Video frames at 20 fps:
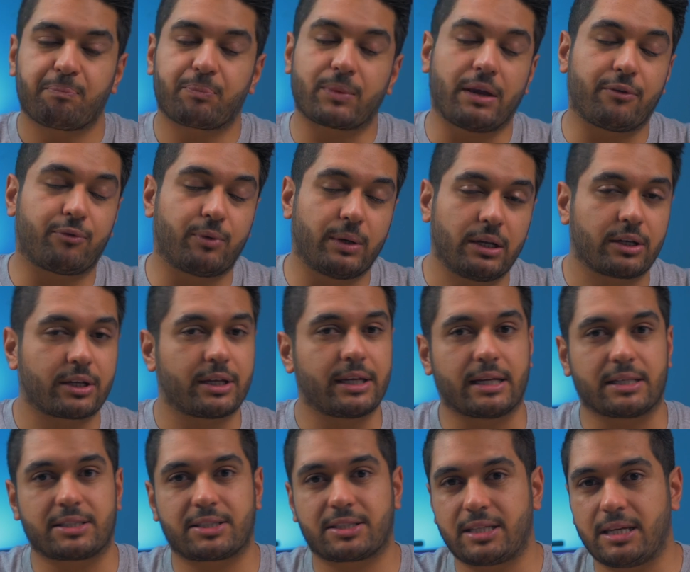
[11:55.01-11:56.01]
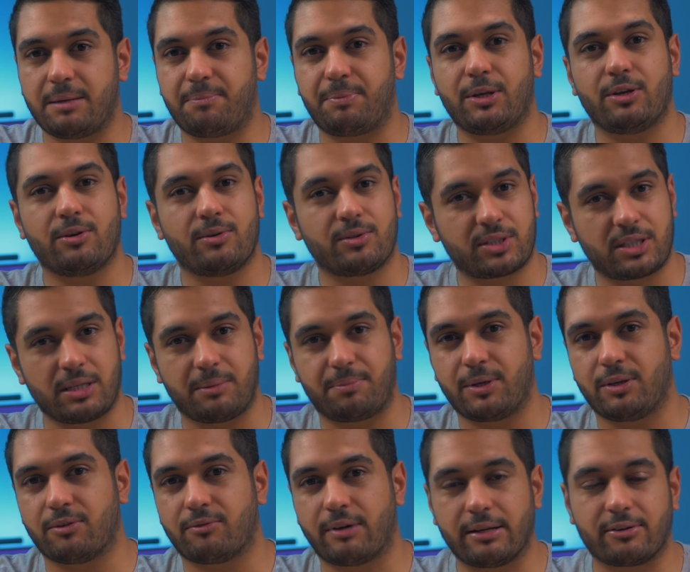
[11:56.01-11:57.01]
if we're looking at
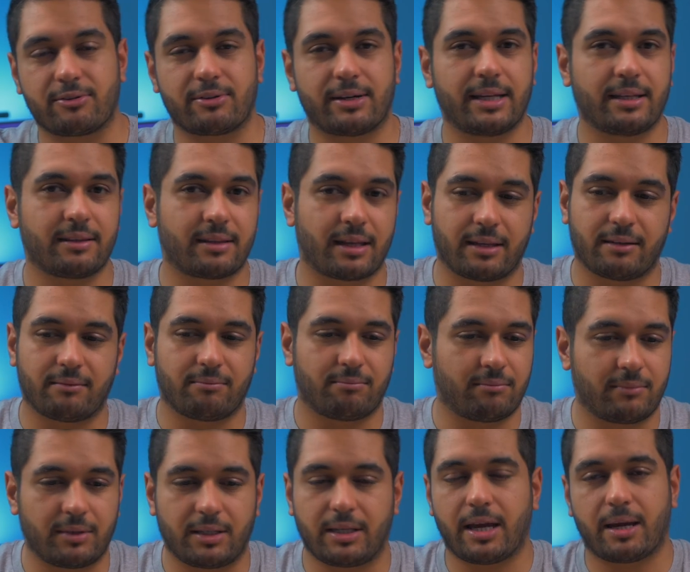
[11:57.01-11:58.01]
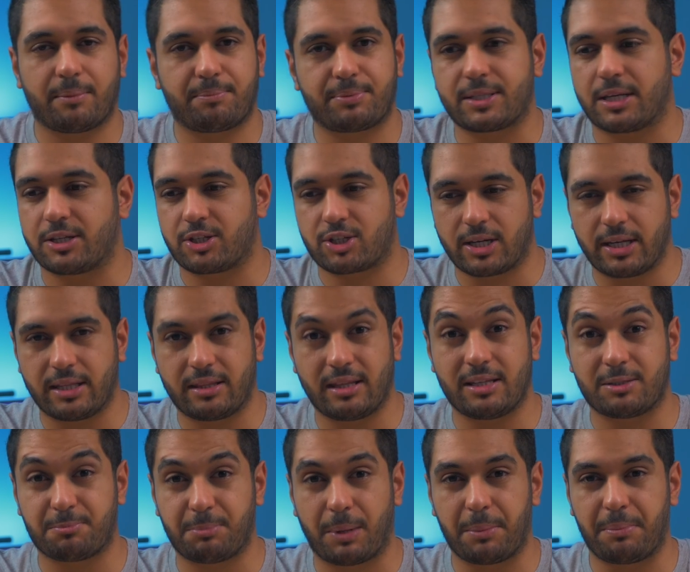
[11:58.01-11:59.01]
CPU rendering, then yeah, potentially
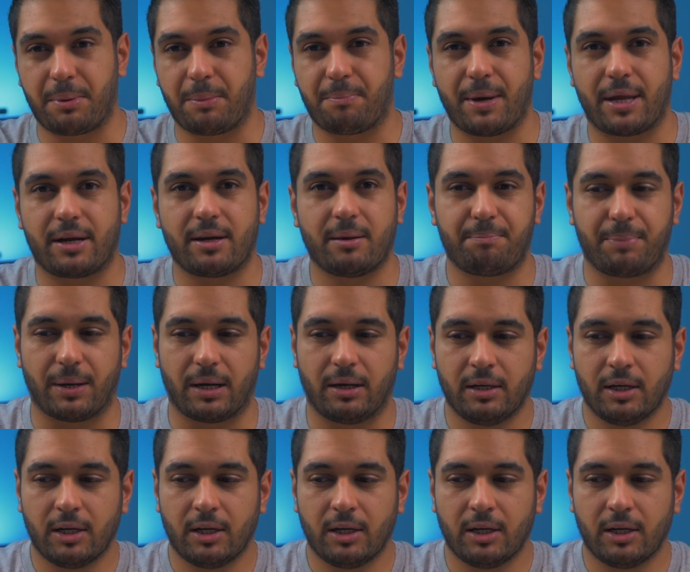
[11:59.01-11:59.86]
these might be better, but